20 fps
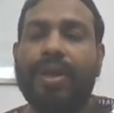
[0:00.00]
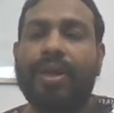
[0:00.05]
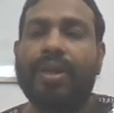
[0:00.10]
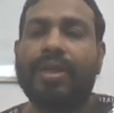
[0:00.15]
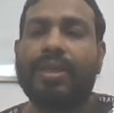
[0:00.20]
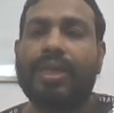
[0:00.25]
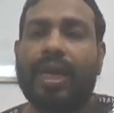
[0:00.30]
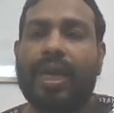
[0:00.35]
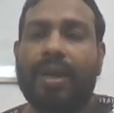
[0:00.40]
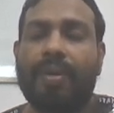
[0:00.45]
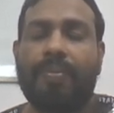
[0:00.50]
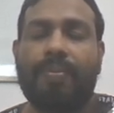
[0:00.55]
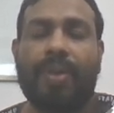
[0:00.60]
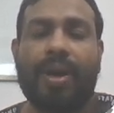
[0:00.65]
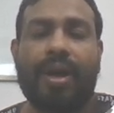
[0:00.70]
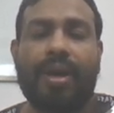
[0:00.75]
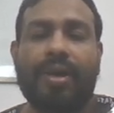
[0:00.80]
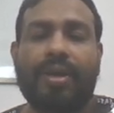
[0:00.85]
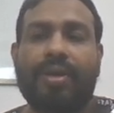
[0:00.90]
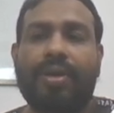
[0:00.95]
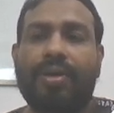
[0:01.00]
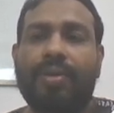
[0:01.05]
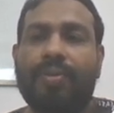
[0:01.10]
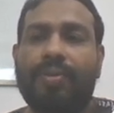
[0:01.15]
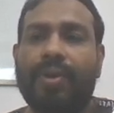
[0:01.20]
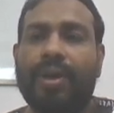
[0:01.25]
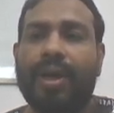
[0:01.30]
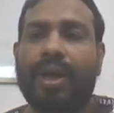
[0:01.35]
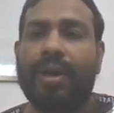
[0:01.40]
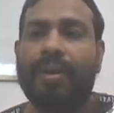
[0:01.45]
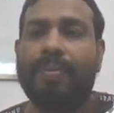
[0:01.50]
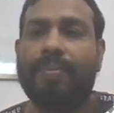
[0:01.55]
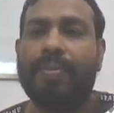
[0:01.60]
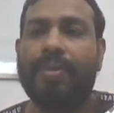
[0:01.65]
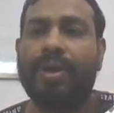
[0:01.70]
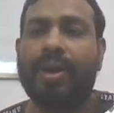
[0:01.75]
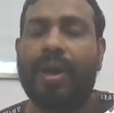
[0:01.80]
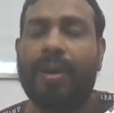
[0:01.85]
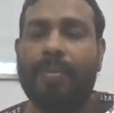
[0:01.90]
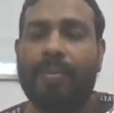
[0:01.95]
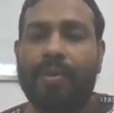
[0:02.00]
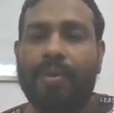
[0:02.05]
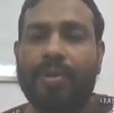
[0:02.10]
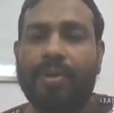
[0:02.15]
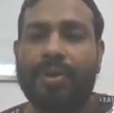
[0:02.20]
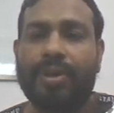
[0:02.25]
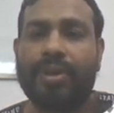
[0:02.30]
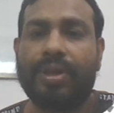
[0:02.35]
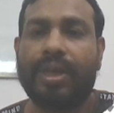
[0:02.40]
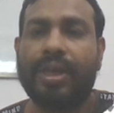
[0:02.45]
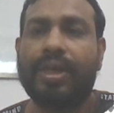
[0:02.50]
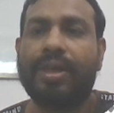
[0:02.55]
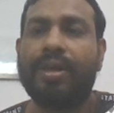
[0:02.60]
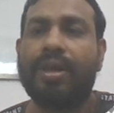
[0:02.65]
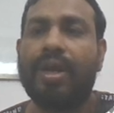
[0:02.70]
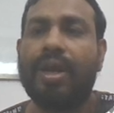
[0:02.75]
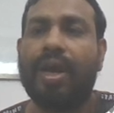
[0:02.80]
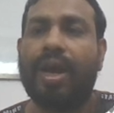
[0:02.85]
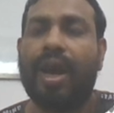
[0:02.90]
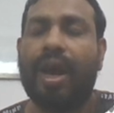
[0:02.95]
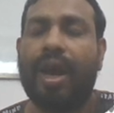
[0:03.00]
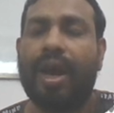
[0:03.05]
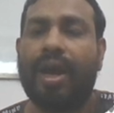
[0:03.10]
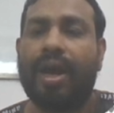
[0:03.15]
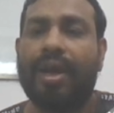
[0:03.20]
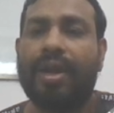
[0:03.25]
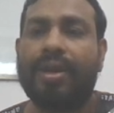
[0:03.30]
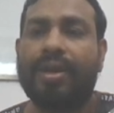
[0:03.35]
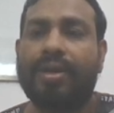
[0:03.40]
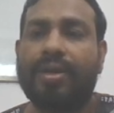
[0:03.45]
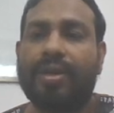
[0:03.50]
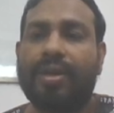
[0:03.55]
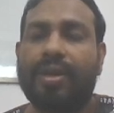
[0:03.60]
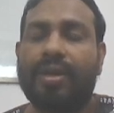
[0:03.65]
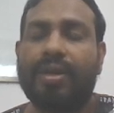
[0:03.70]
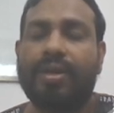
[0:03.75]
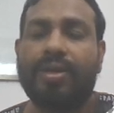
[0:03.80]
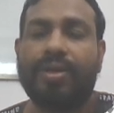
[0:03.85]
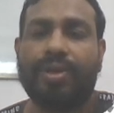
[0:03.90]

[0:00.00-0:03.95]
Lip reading: second part we have uploaded, and